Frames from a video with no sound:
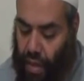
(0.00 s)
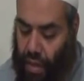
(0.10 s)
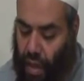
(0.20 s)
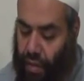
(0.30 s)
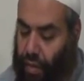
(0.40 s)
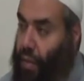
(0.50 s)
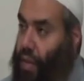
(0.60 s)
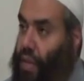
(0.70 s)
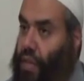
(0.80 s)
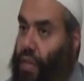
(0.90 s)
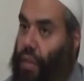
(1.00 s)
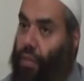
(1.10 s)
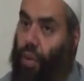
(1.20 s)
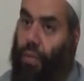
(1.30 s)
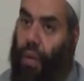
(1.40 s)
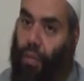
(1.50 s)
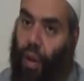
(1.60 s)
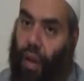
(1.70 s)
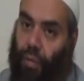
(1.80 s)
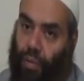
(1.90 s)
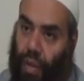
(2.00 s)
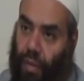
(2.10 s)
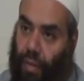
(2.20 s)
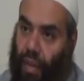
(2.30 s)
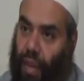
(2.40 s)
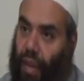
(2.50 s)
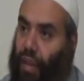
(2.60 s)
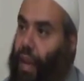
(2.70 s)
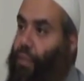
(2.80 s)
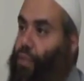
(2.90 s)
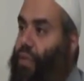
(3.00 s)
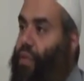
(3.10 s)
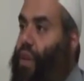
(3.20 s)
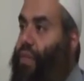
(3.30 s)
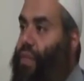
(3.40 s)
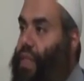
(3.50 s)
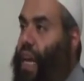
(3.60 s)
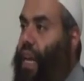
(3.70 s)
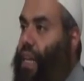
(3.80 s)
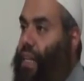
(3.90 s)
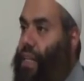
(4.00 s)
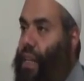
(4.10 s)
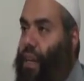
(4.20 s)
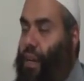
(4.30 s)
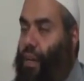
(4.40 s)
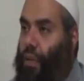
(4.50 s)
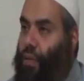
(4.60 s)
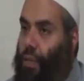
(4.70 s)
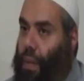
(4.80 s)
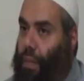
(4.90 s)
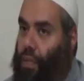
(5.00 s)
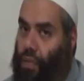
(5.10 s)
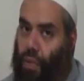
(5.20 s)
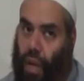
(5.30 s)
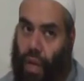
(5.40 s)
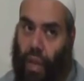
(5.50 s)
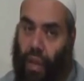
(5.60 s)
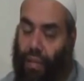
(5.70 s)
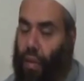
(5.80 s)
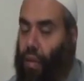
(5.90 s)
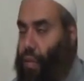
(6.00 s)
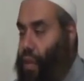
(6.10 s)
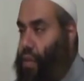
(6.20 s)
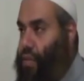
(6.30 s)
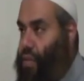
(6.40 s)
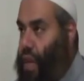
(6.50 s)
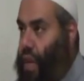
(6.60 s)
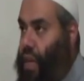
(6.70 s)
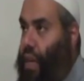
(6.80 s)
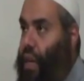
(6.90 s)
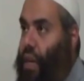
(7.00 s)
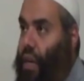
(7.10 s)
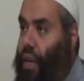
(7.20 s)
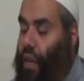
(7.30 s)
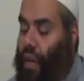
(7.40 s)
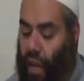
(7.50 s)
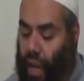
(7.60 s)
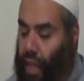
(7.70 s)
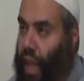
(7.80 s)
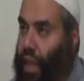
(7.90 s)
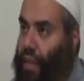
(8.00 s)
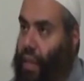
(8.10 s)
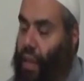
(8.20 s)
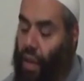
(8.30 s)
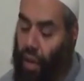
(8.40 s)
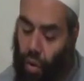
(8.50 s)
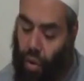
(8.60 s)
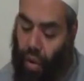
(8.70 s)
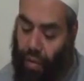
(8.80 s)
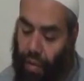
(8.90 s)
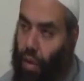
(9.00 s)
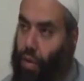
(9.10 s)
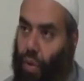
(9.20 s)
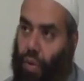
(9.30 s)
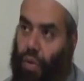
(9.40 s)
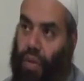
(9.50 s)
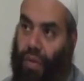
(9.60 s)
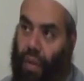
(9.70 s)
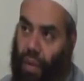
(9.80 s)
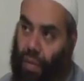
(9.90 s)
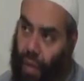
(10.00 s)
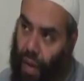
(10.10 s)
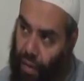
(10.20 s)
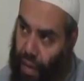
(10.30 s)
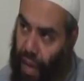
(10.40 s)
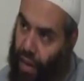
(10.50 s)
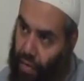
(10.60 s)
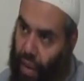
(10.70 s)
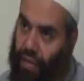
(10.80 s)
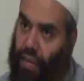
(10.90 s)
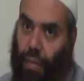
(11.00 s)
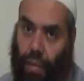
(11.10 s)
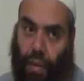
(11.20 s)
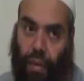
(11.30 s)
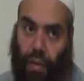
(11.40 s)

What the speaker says: is not from us. Quoted by Bukhari Muslim. Times of grief and sadness, what do people do? Either they follow the ways of Jahiliyyah, like that, or they follow the orders of Allah subhanahu wa ta'ala to have sabr,